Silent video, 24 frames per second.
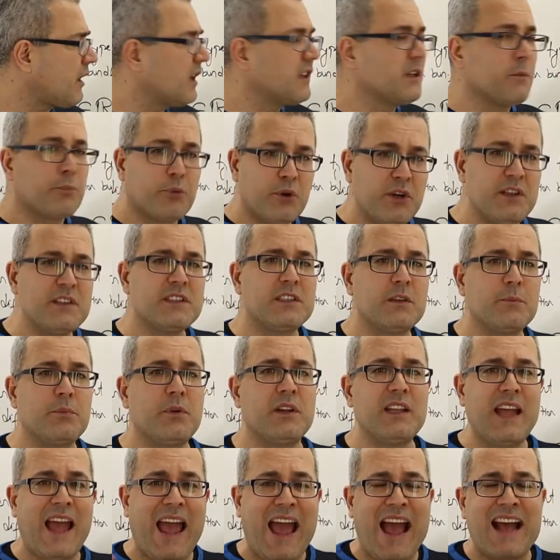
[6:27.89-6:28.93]
The
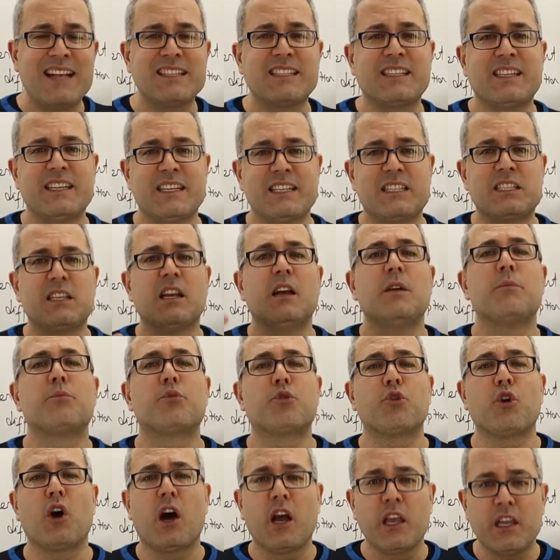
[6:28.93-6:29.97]
principal has this
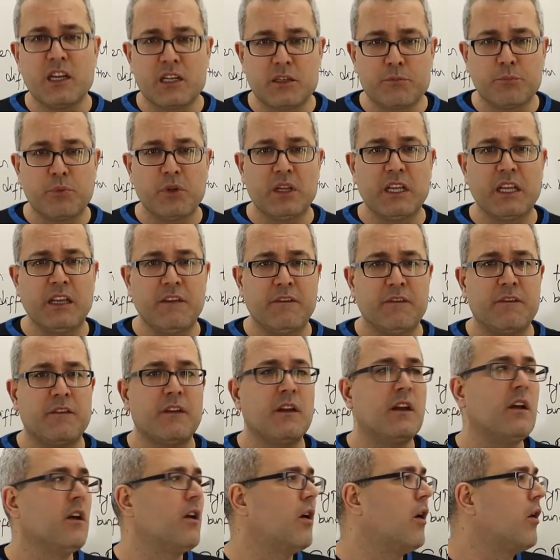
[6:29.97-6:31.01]
prior belief.
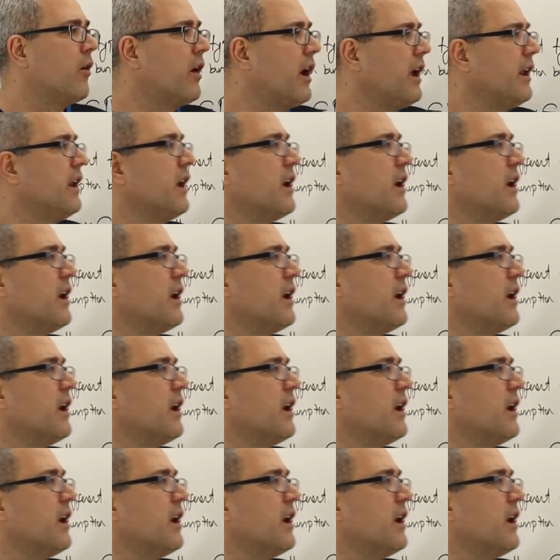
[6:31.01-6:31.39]
All right,